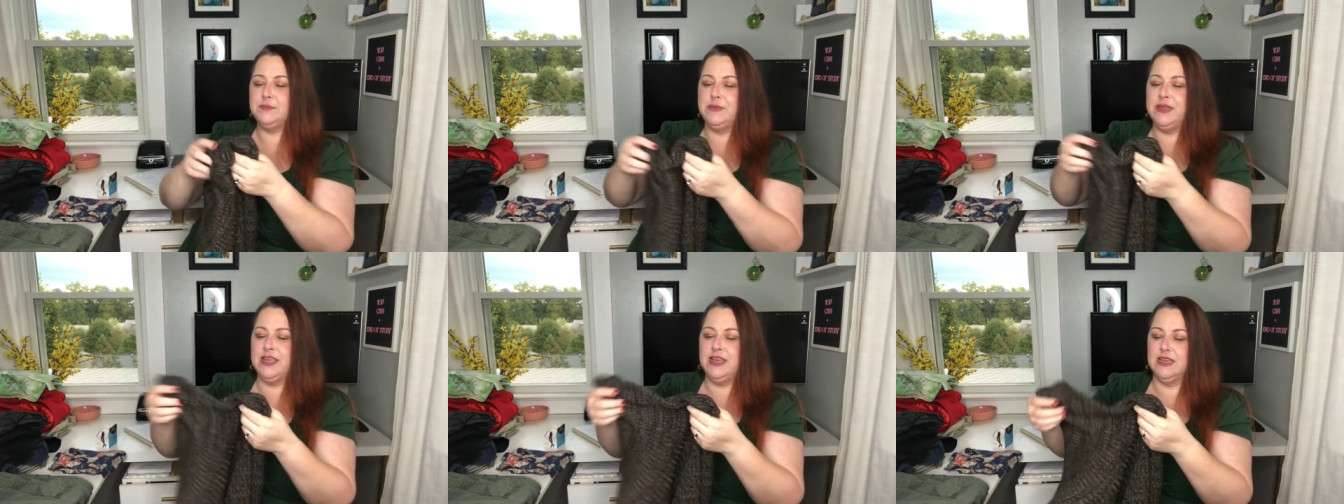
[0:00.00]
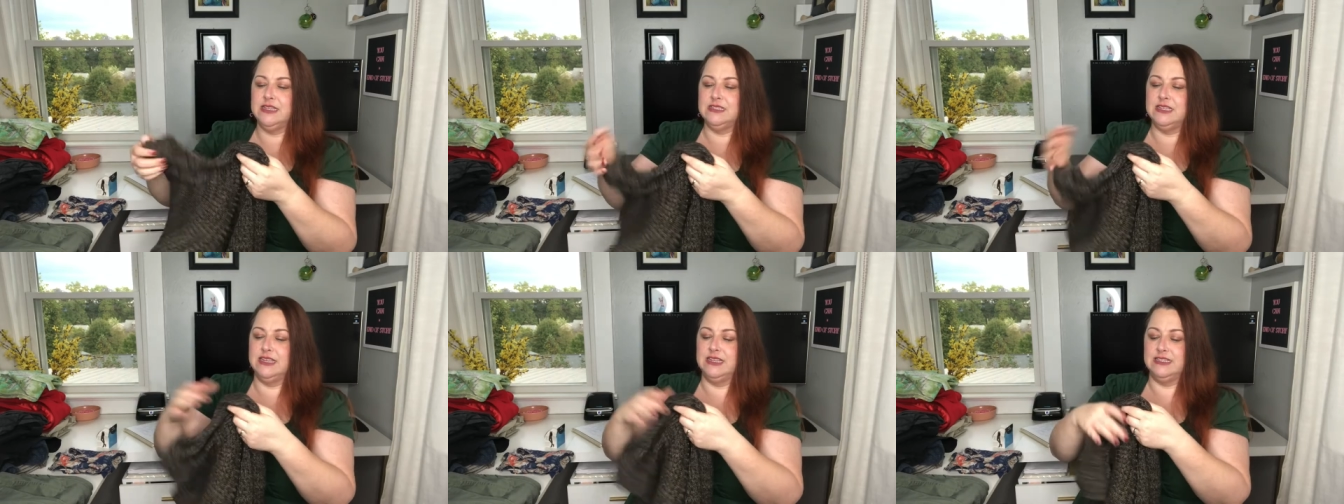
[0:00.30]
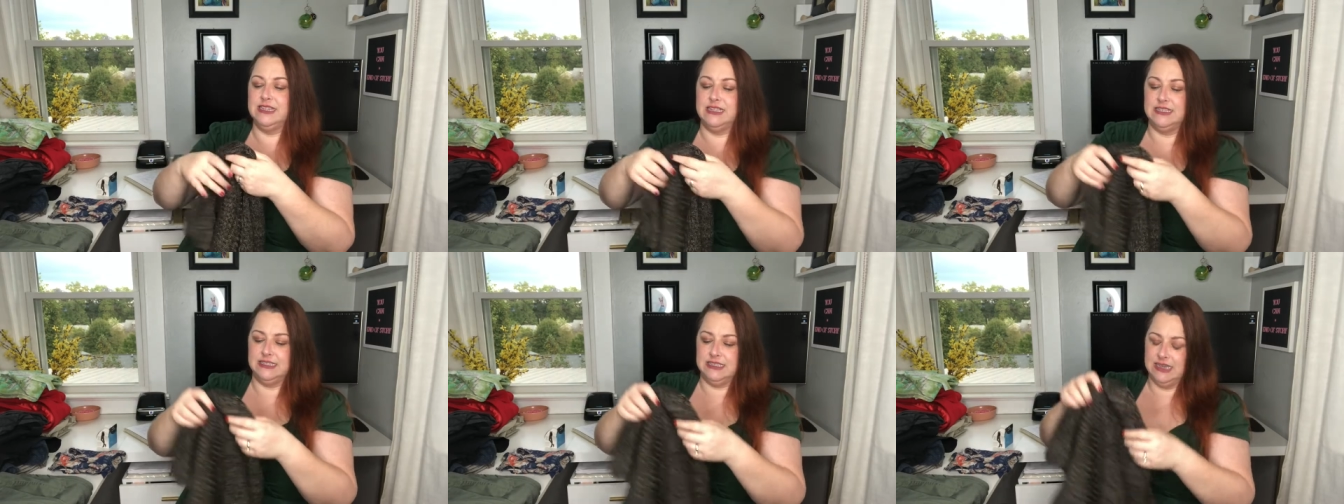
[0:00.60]
because it
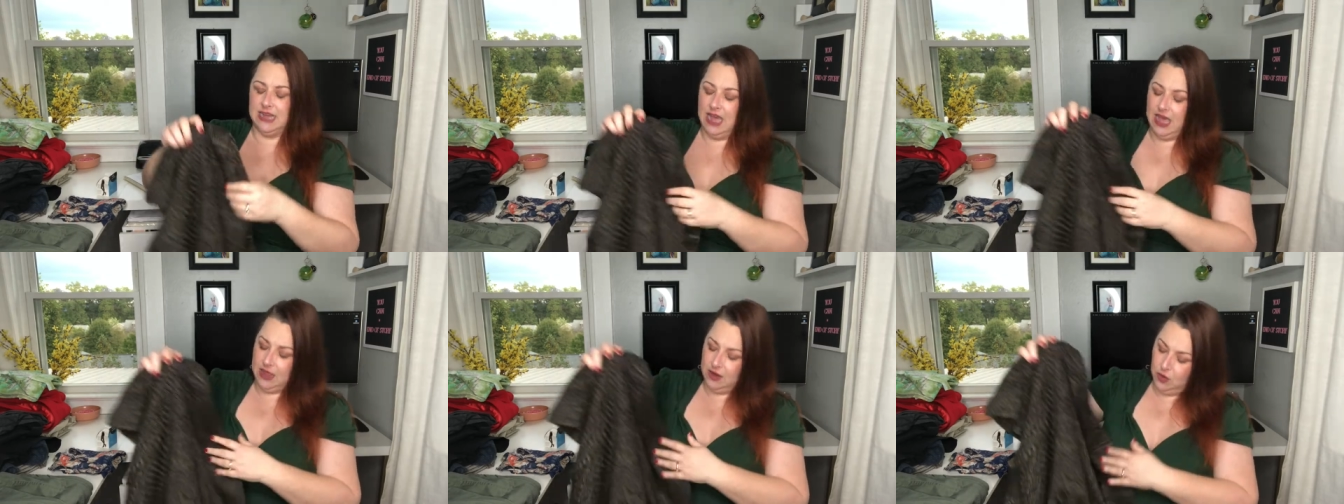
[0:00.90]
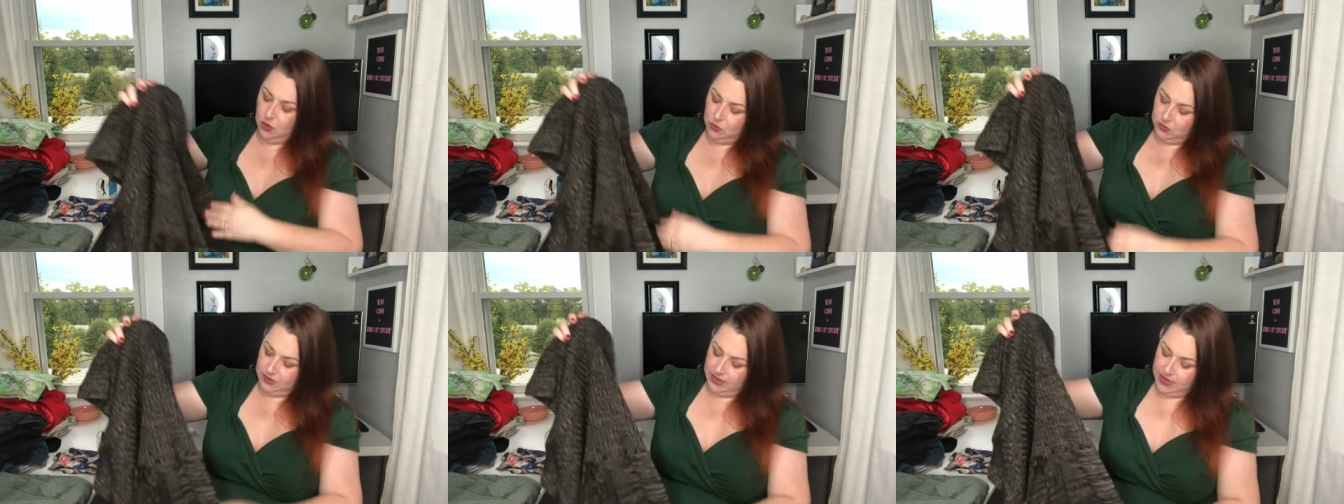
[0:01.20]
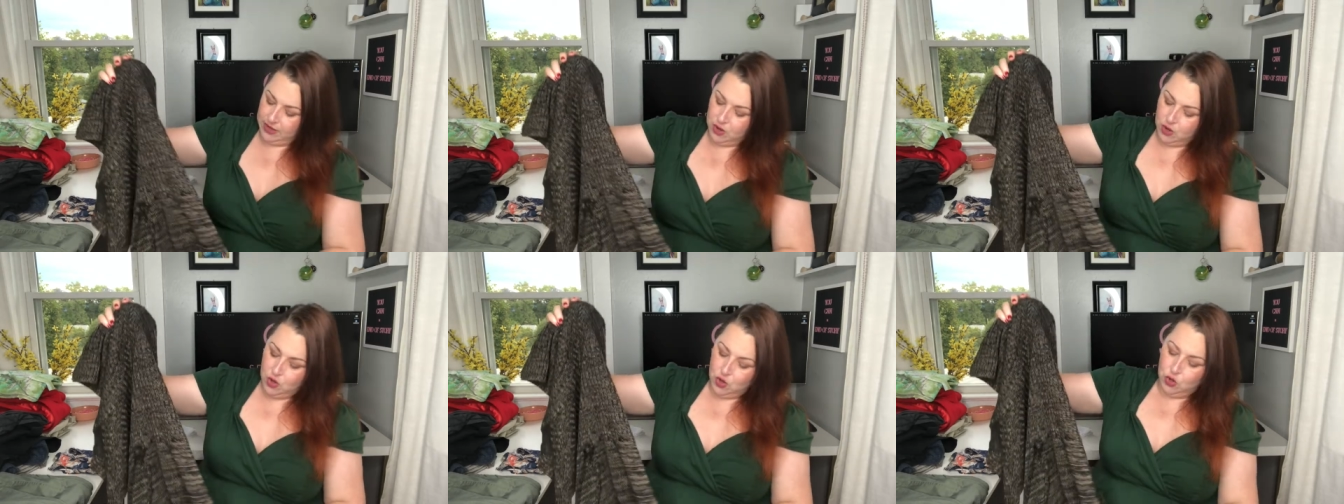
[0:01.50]
is not
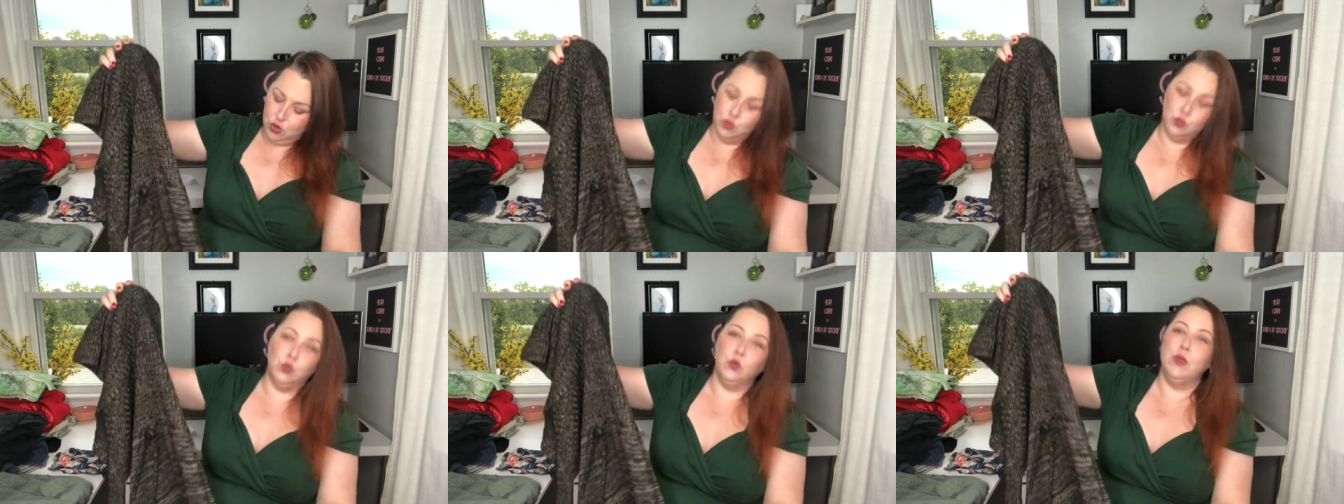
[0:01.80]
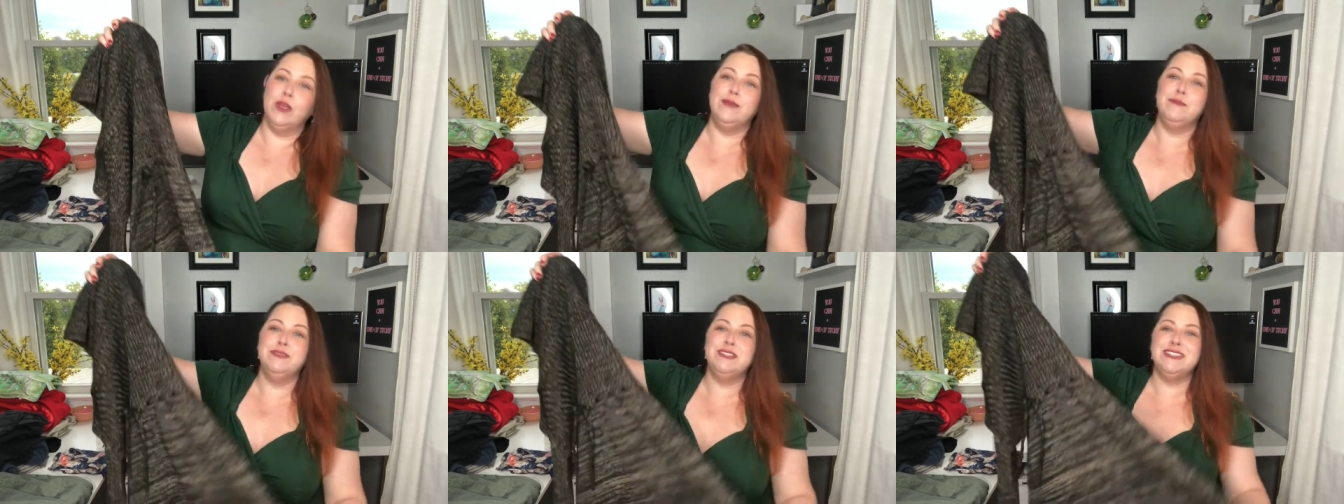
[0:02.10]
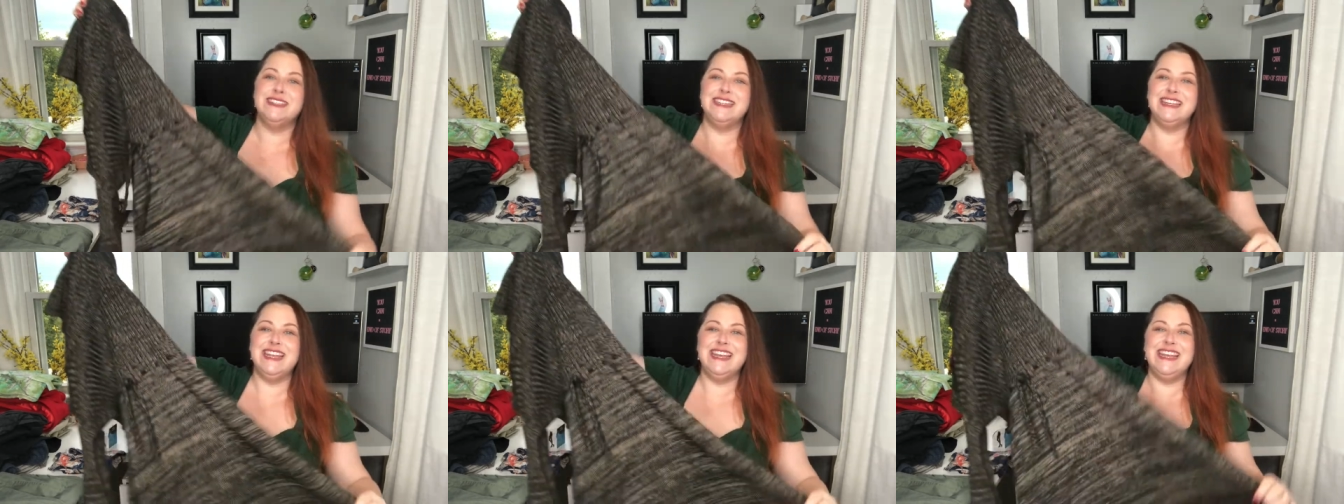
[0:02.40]
only
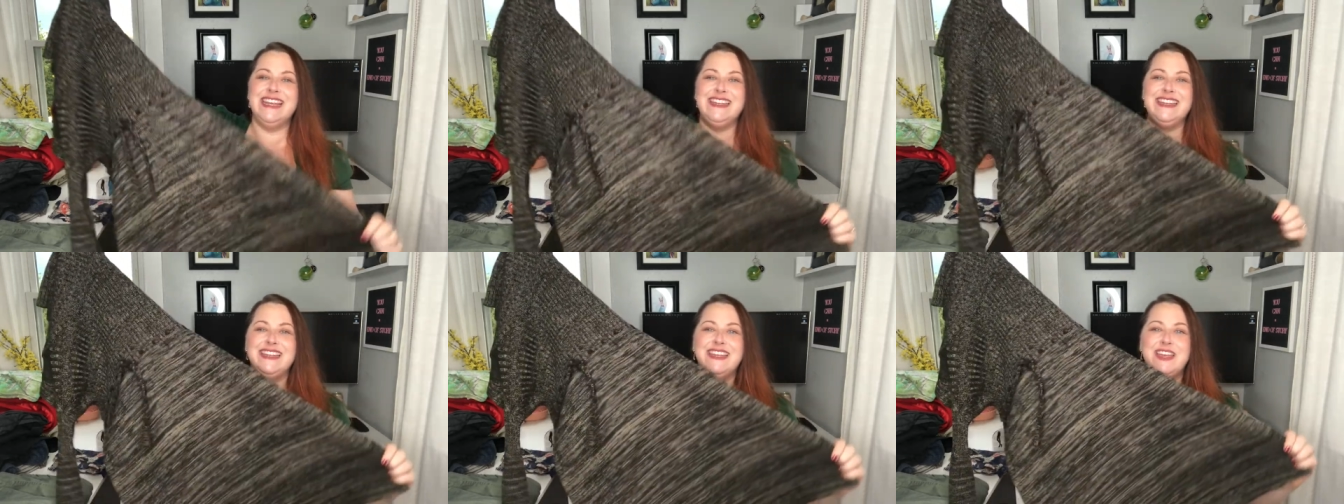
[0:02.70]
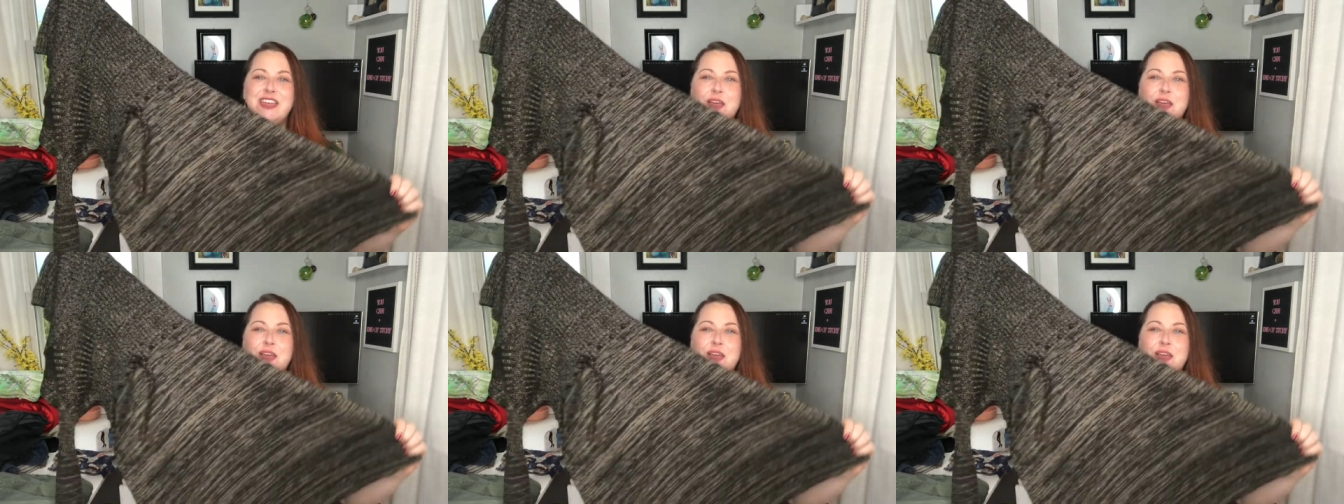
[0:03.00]
ribbed knit,